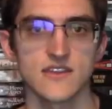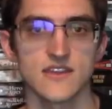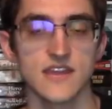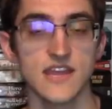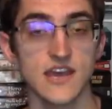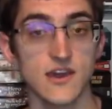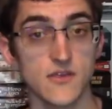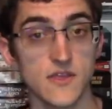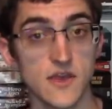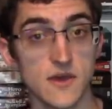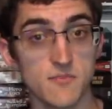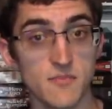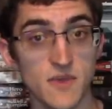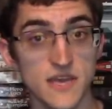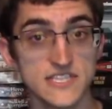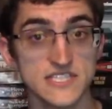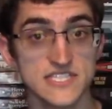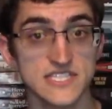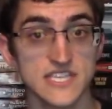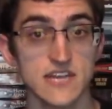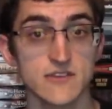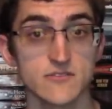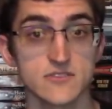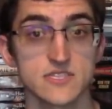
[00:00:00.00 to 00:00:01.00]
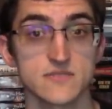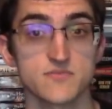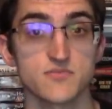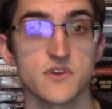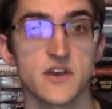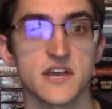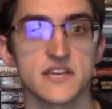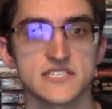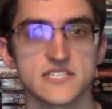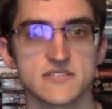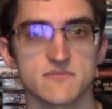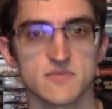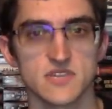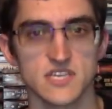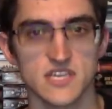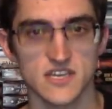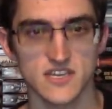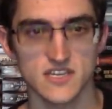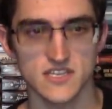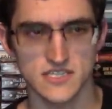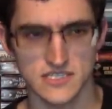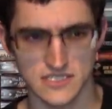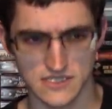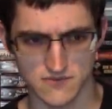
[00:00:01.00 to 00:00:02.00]
Now, that might sound surprising,
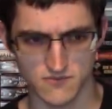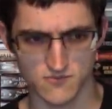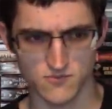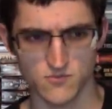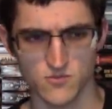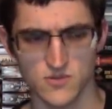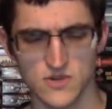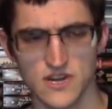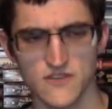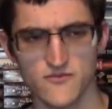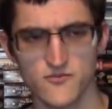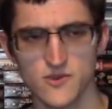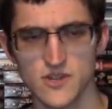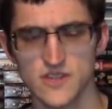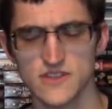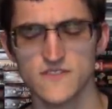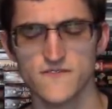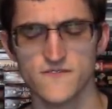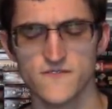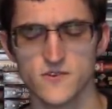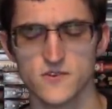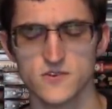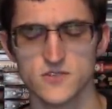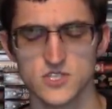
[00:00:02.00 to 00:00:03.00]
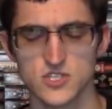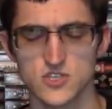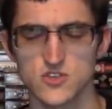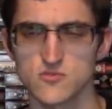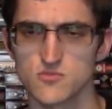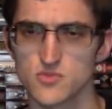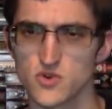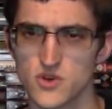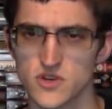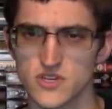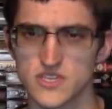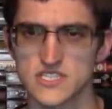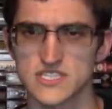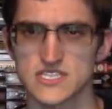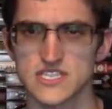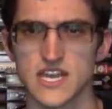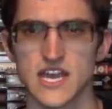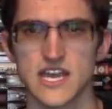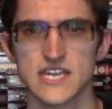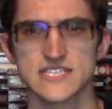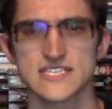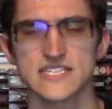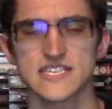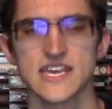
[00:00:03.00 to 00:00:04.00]
because when I've read the first two books,
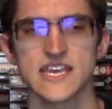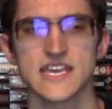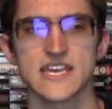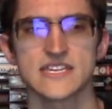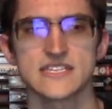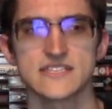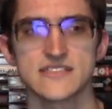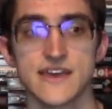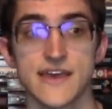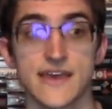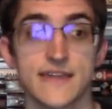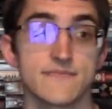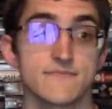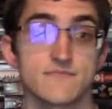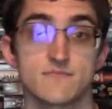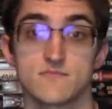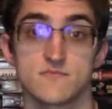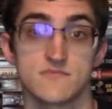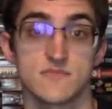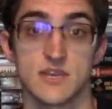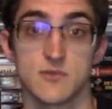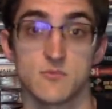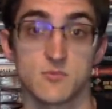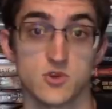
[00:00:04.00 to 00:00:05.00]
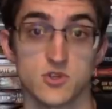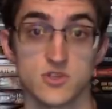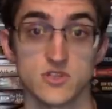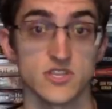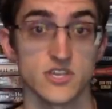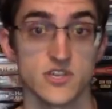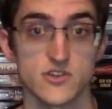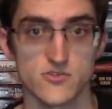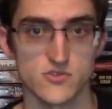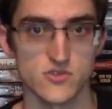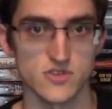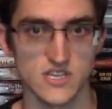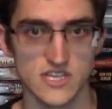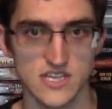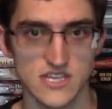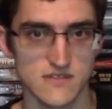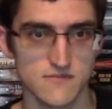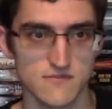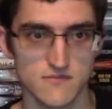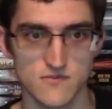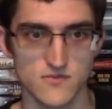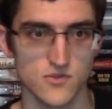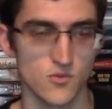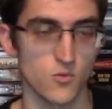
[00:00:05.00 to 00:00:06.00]
I said that they were literally
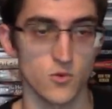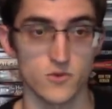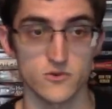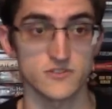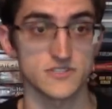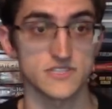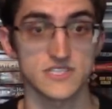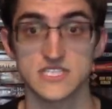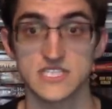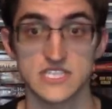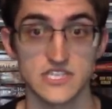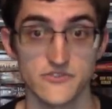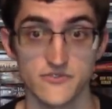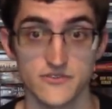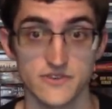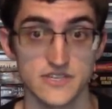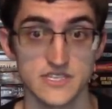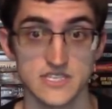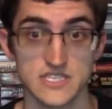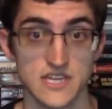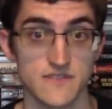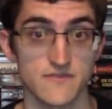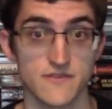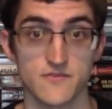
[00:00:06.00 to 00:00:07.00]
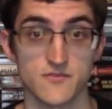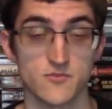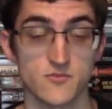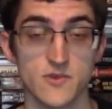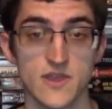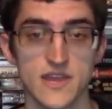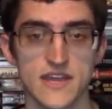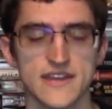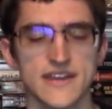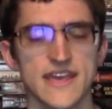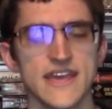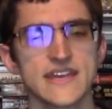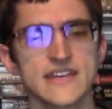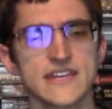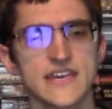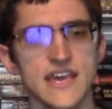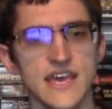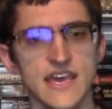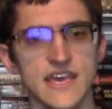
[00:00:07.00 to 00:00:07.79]
the worst series I've ever read, and